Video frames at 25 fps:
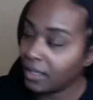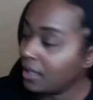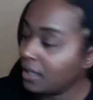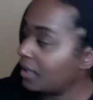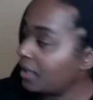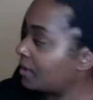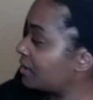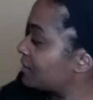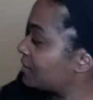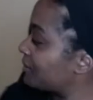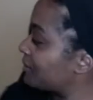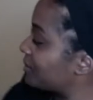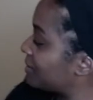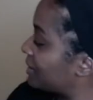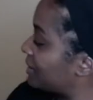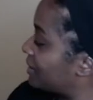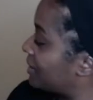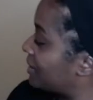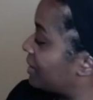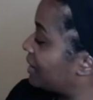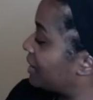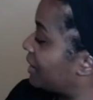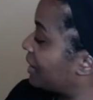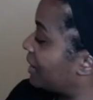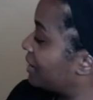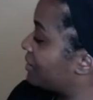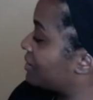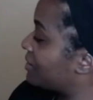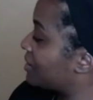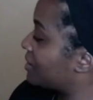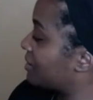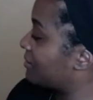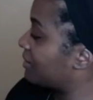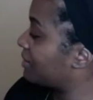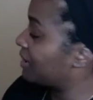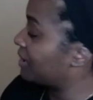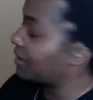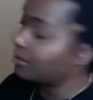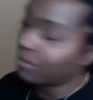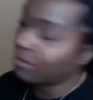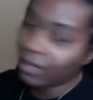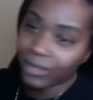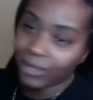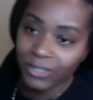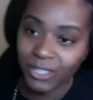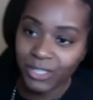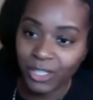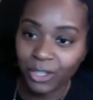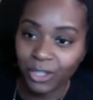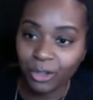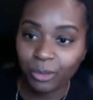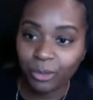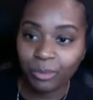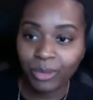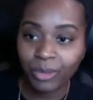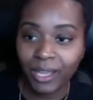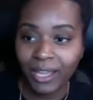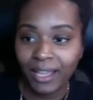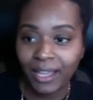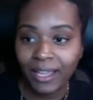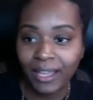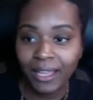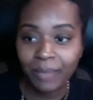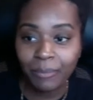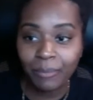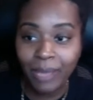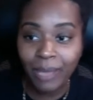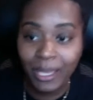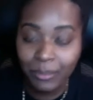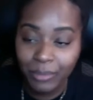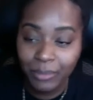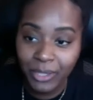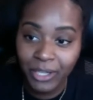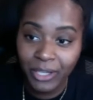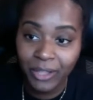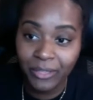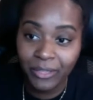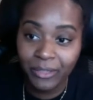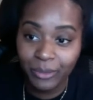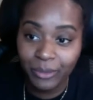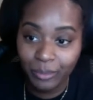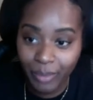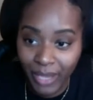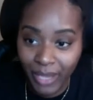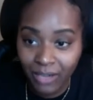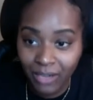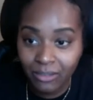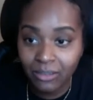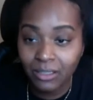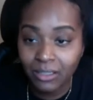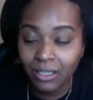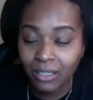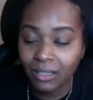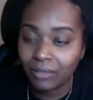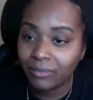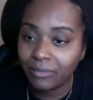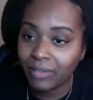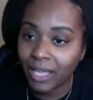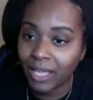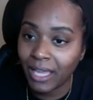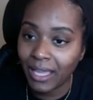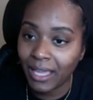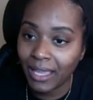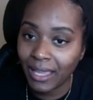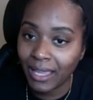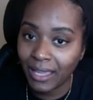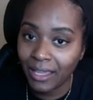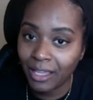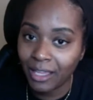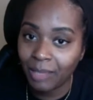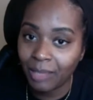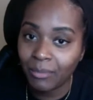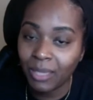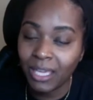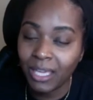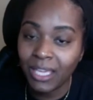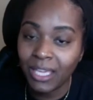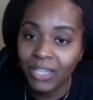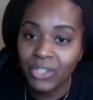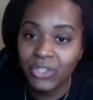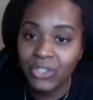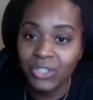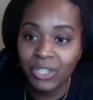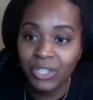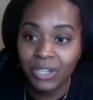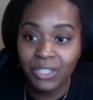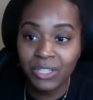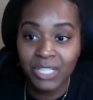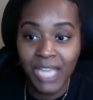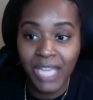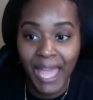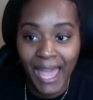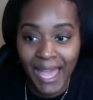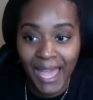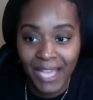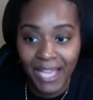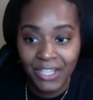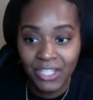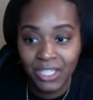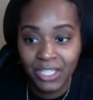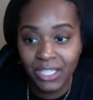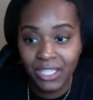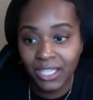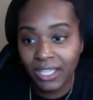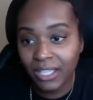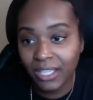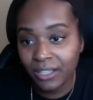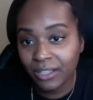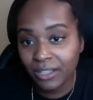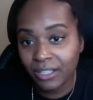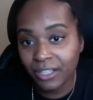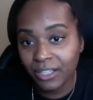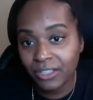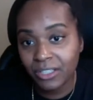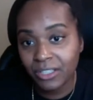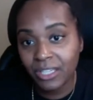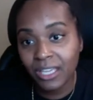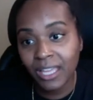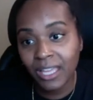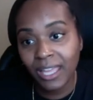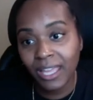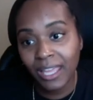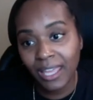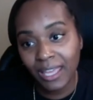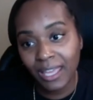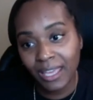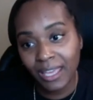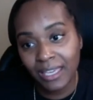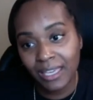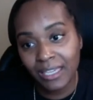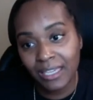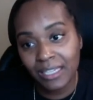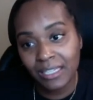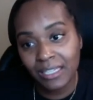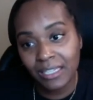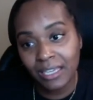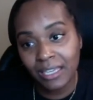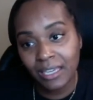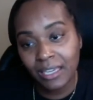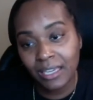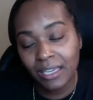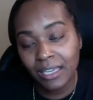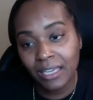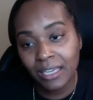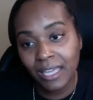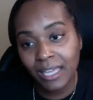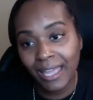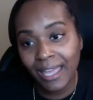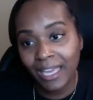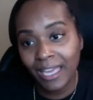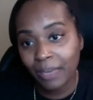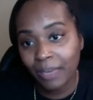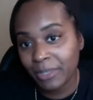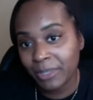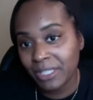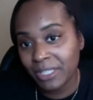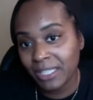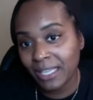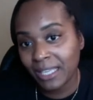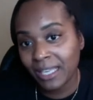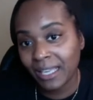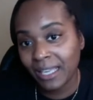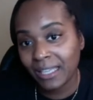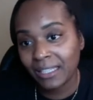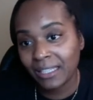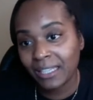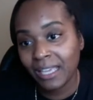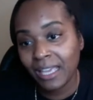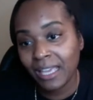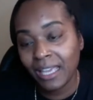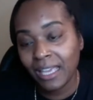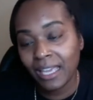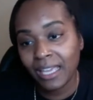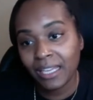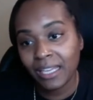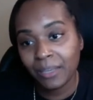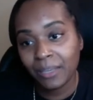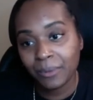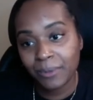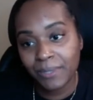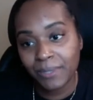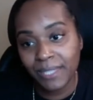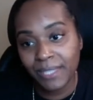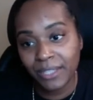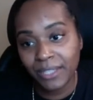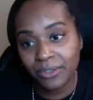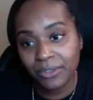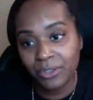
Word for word: This was your daily energy reading brought to you by my book, The Power of I Am. Search Ashley Guillard in Amazon and it will take you